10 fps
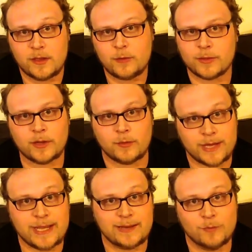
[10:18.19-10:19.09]
You really
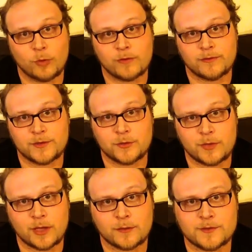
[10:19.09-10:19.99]
don't need more than the
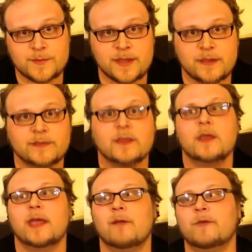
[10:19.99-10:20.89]
2 colors because
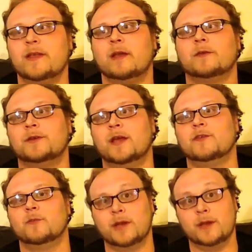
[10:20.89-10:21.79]
every color
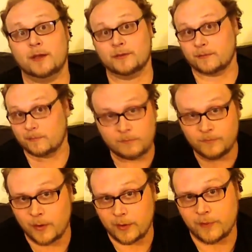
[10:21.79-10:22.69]
does what it does
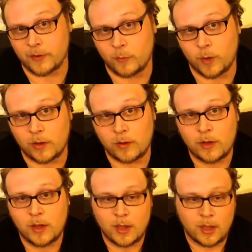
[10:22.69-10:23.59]
very, very well.